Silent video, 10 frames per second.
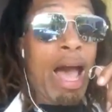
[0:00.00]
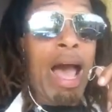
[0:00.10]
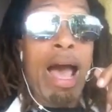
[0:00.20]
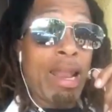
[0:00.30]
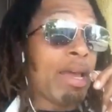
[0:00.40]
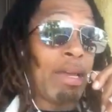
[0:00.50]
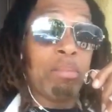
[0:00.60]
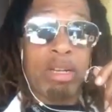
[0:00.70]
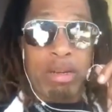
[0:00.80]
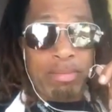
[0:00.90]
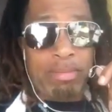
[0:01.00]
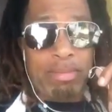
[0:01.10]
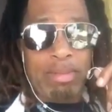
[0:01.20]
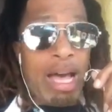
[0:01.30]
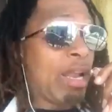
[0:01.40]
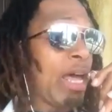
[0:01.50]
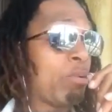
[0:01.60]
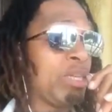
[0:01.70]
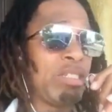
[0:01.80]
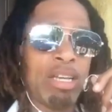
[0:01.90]
I like Eminem. I like
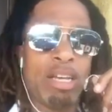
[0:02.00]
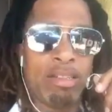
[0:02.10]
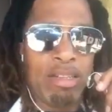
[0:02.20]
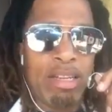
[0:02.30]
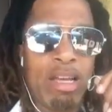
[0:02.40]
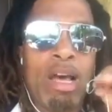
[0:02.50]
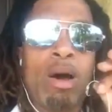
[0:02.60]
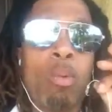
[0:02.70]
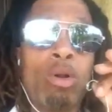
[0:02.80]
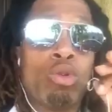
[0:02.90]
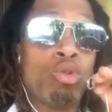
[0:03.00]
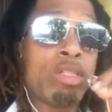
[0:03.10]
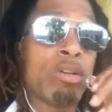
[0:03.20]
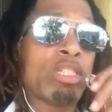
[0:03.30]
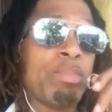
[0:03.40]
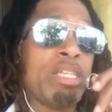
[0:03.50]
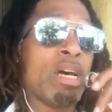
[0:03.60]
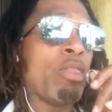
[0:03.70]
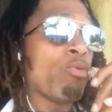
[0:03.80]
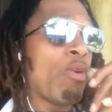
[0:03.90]
what he said. Why don't you tell some of these
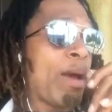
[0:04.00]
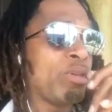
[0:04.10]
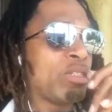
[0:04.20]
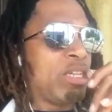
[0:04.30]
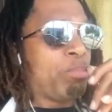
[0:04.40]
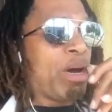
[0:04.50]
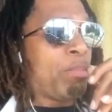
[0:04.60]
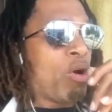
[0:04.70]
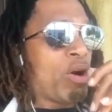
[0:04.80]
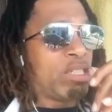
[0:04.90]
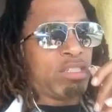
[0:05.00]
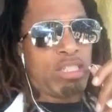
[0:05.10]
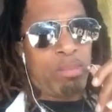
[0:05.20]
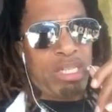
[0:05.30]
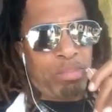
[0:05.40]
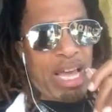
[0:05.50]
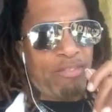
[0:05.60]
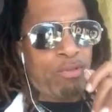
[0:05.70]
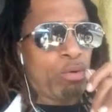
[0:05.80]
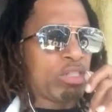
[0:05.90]
other rappers and hip-hop artists and some of these black
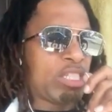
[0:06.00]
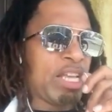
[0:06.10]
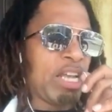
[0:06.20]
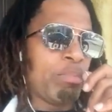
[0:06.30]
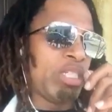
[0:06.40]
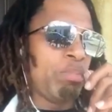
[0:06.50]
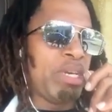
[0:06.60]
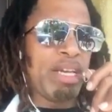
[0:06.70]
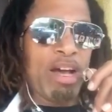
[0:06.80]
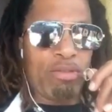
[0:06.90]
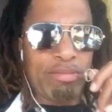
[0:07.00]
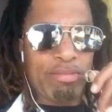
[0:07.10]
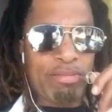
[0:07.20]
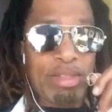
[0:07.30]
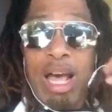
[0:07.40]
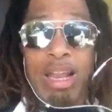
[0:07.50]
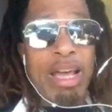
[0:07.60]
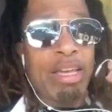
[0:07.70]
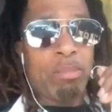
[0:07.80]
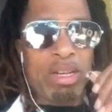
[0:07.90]
folks to stand up and speak out? I
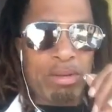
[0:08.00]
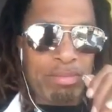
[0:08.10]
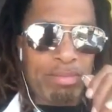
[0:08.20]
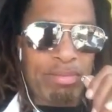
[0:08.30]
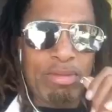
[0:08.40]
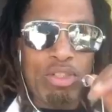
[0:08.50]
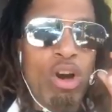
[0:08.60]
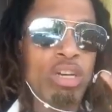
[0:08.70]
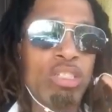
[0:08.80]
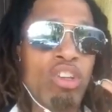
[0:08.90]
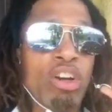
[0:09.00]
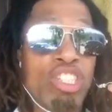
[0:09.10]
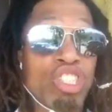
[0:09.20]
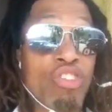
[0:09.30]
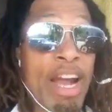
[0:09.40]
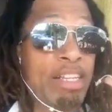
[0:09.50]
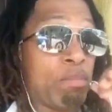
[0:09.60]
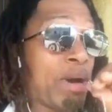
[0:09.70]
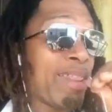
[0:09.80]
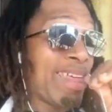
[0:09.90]
like Eminem. Y'all distracted
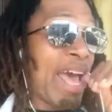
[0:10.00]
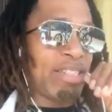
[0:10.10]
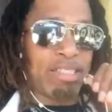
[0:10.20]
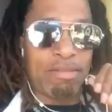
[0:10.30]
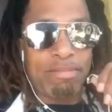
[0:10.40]
by that.